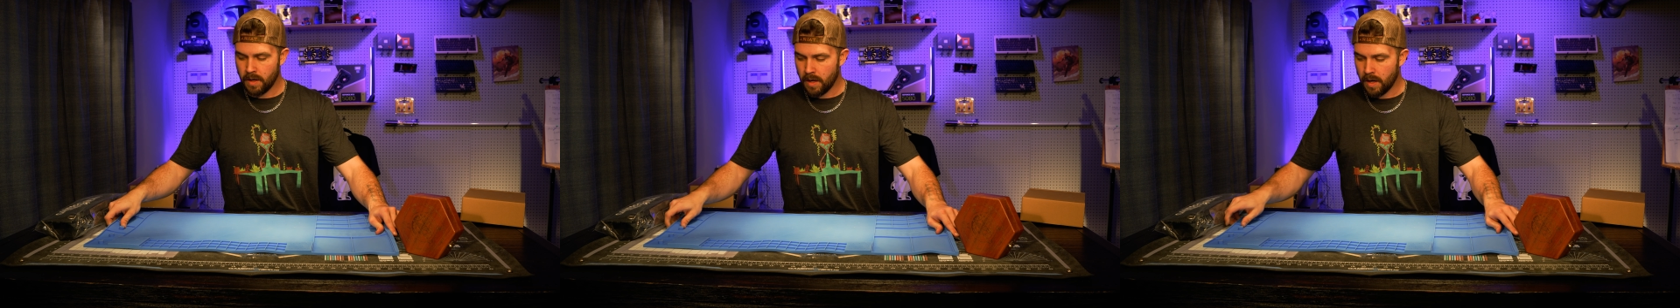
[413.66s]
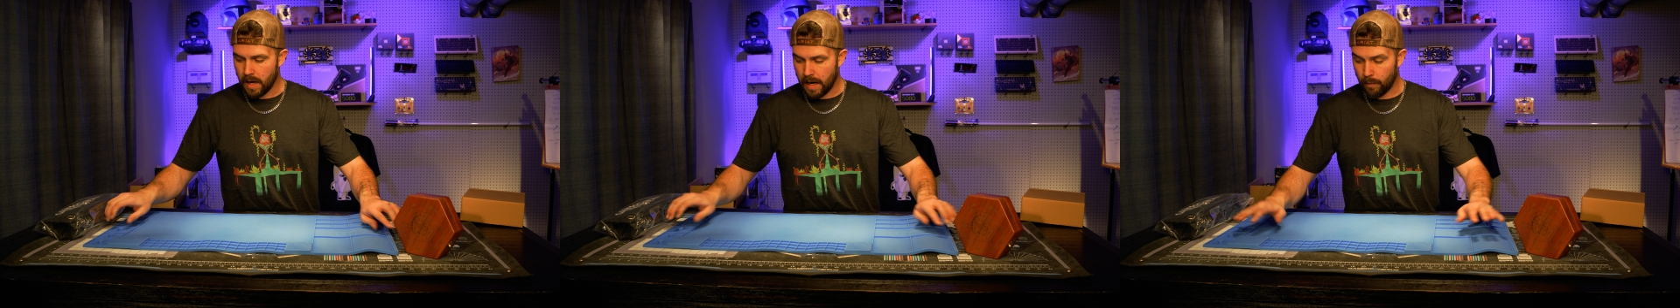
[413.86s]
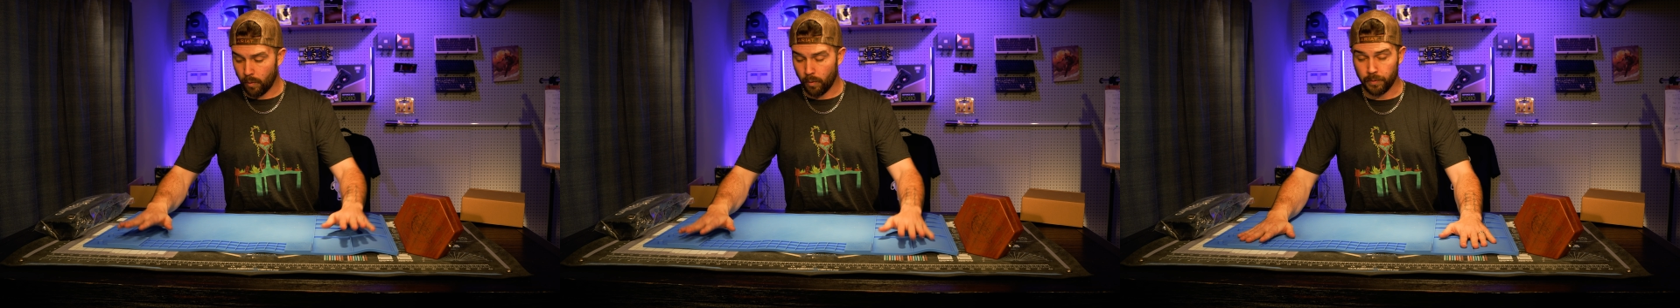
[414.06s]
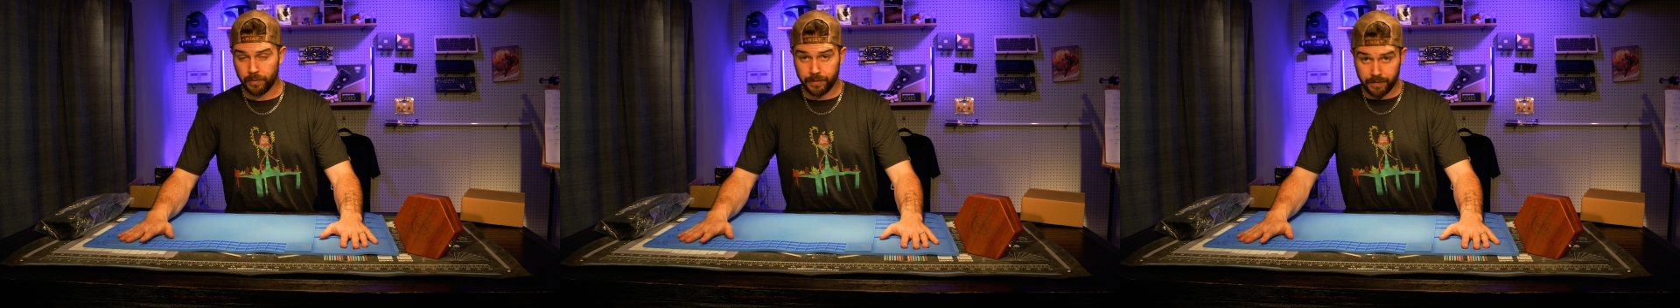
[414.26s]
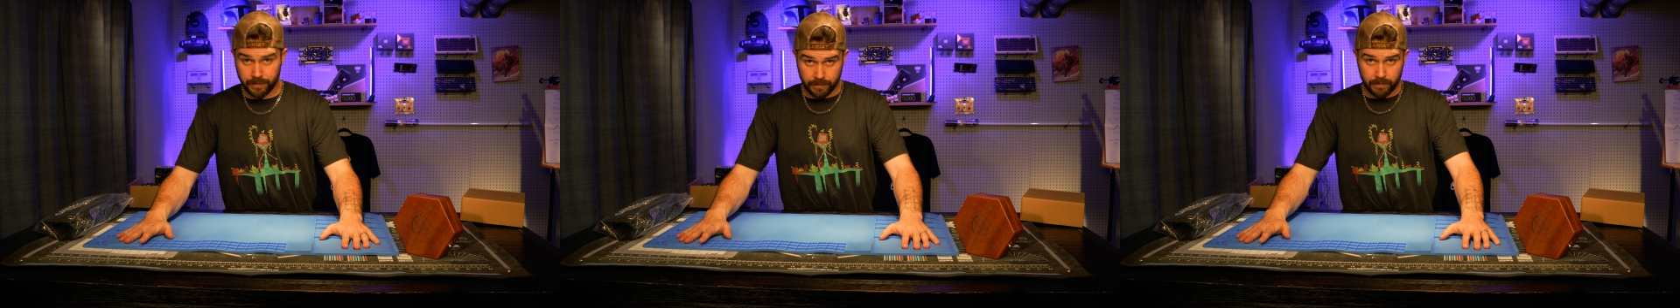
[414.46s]
I will
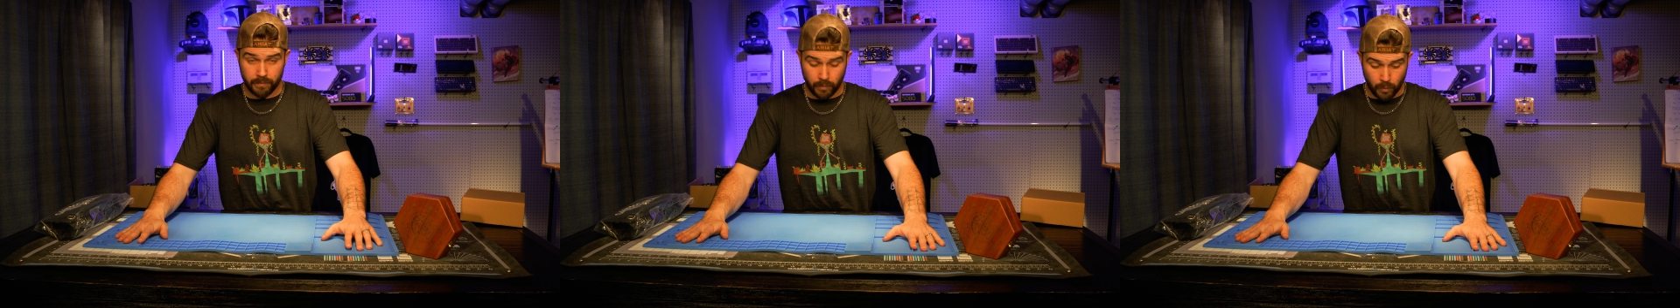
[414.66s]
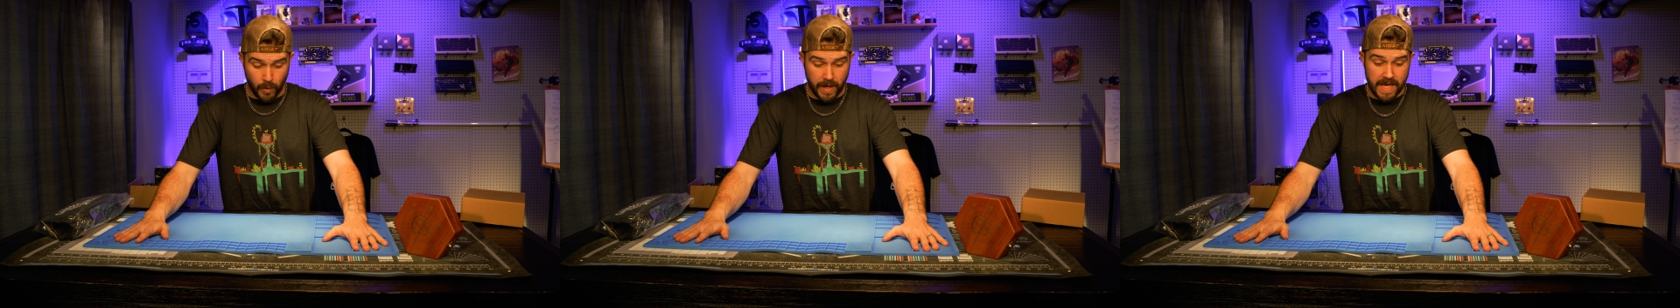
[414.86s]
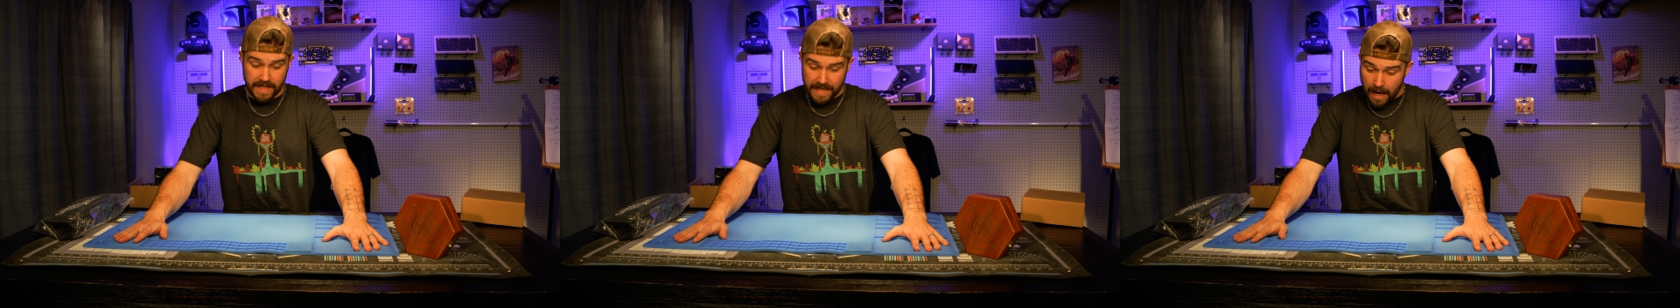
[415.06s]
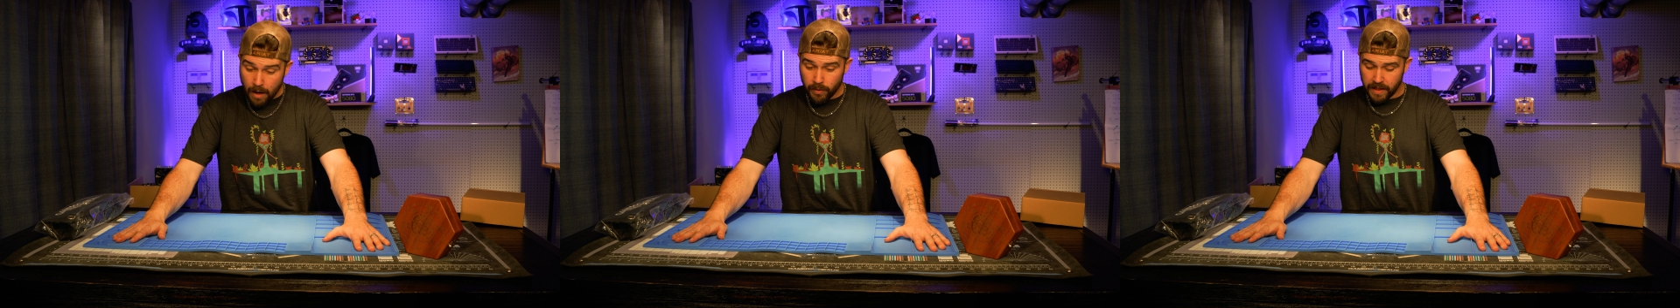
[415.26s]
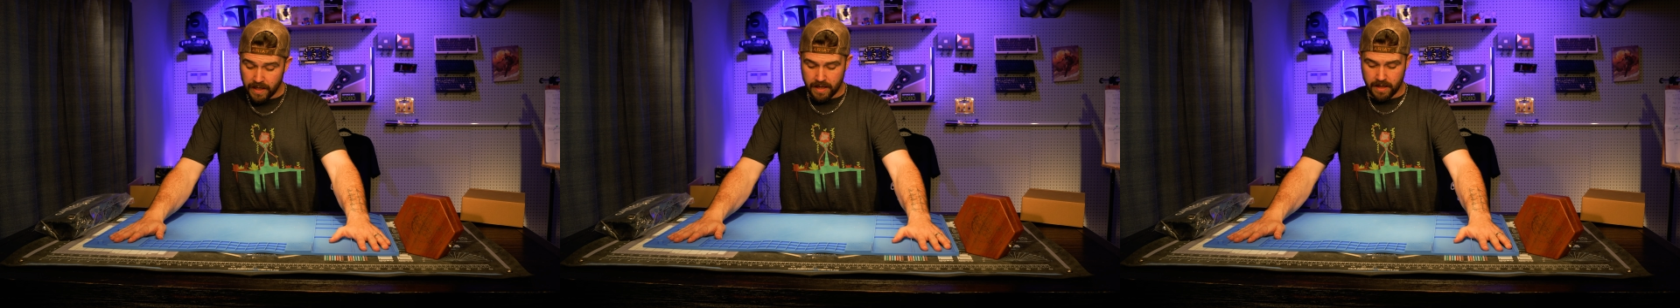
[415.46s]
weigh it
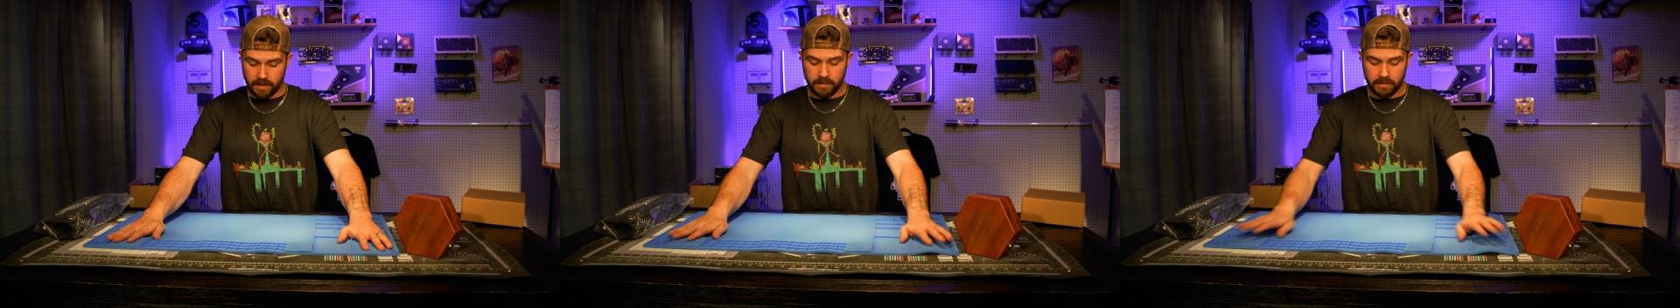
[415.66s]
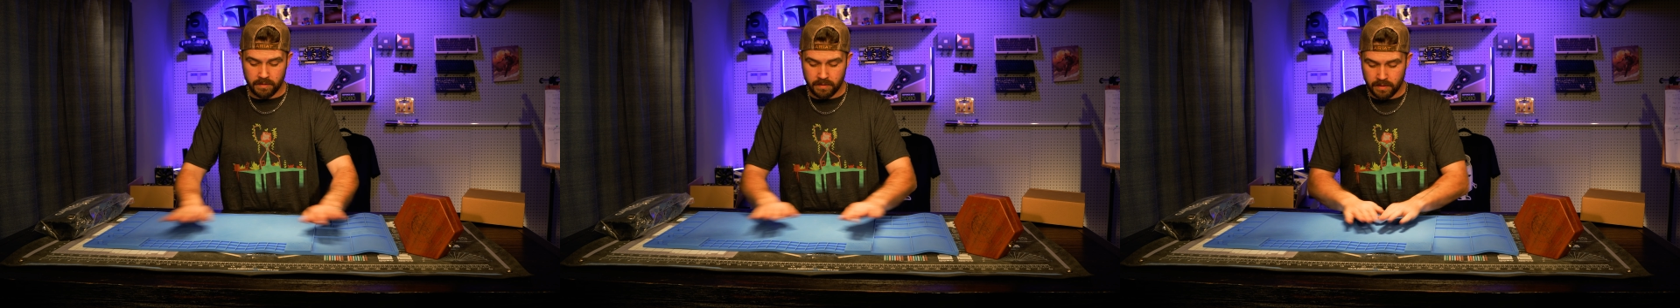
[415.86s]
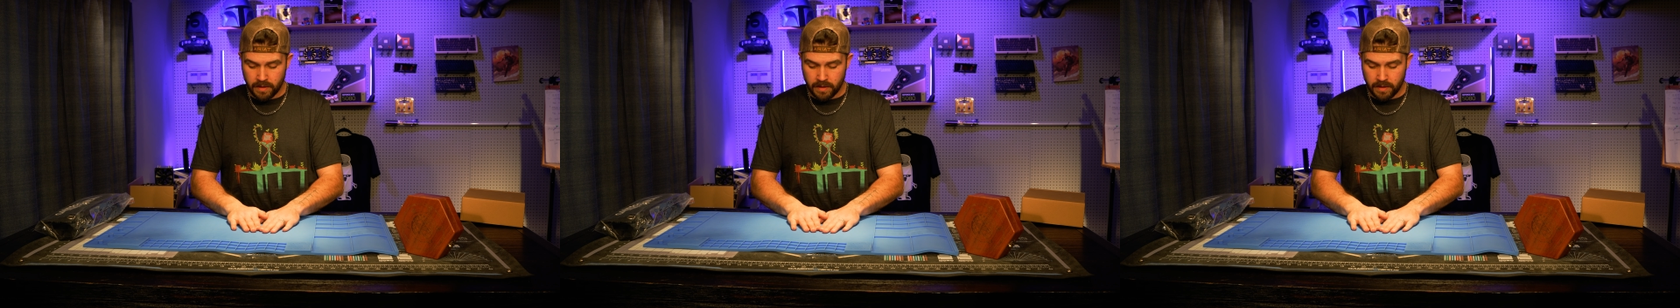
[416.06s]
down again.